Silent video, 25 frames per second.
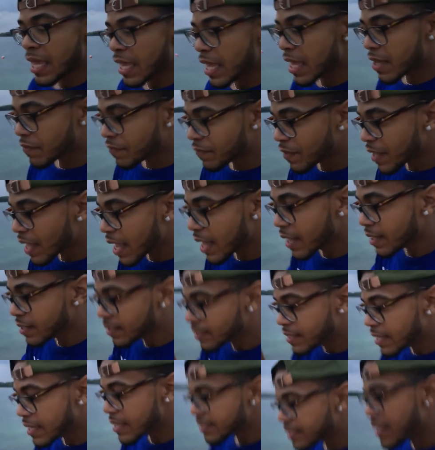If not
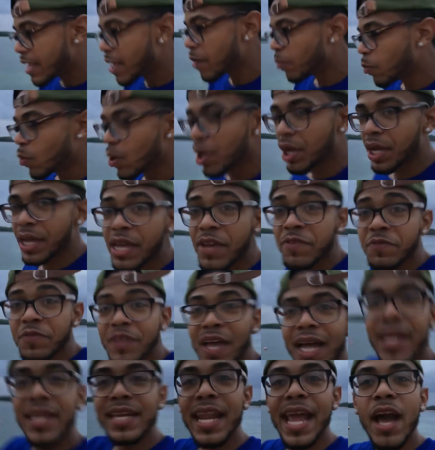this, then what? If
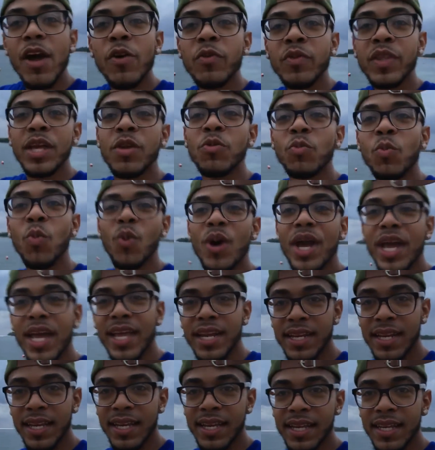not now, then
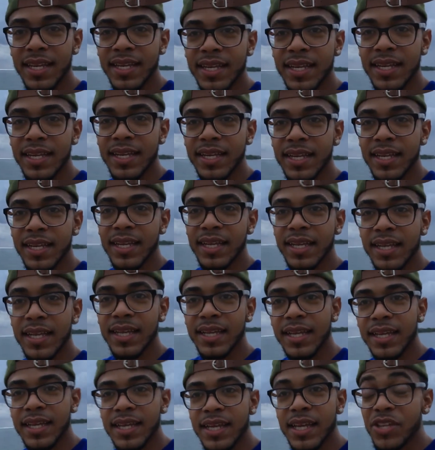when?
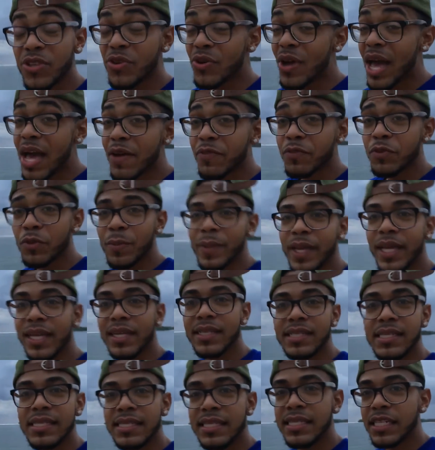You have to make a
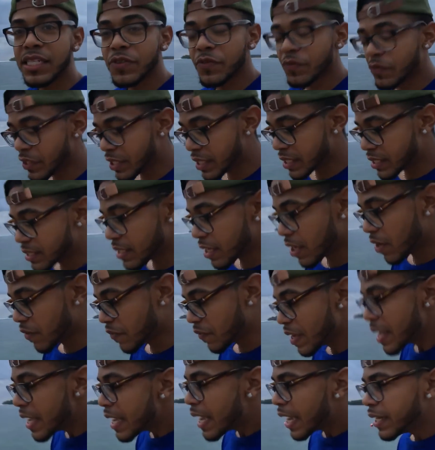decision for yourself.
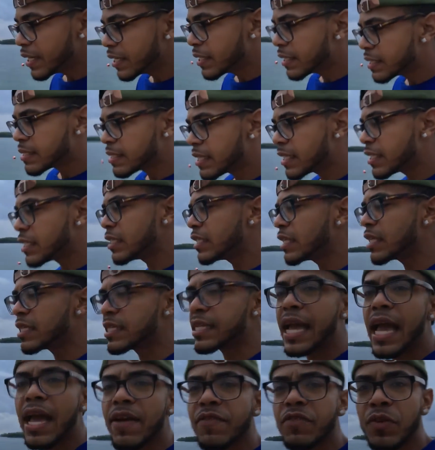And the decision
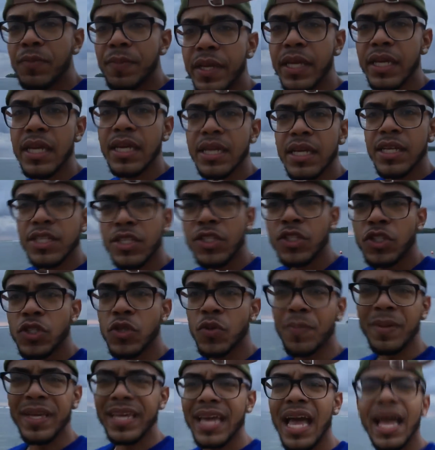doesn't have to be
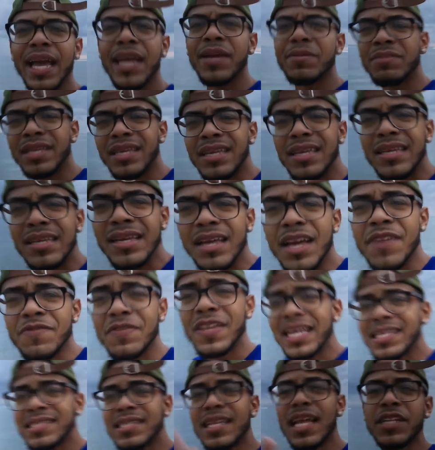to be IMD. If
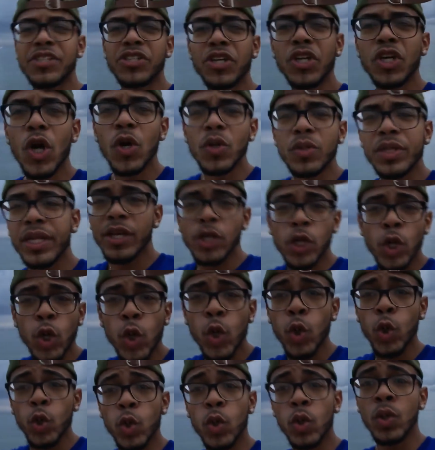that's not your goal, then
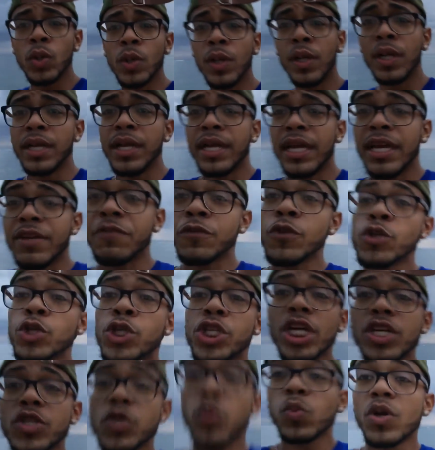cool. If you
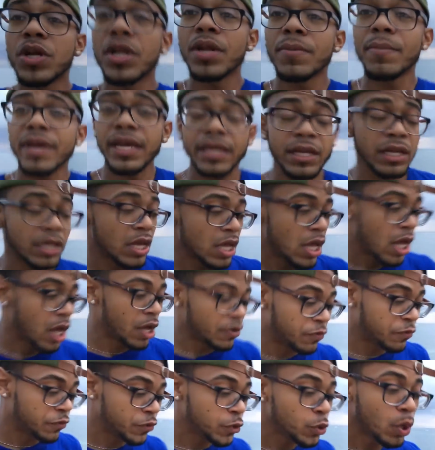just want to make
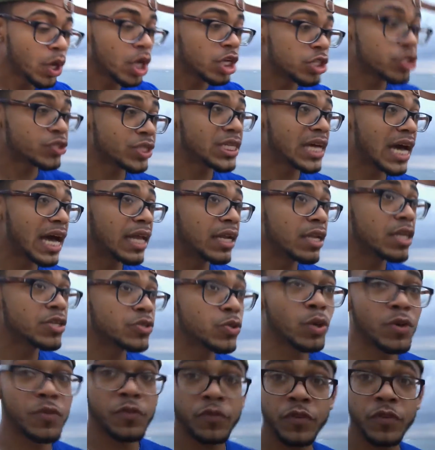a few hundred dollars or a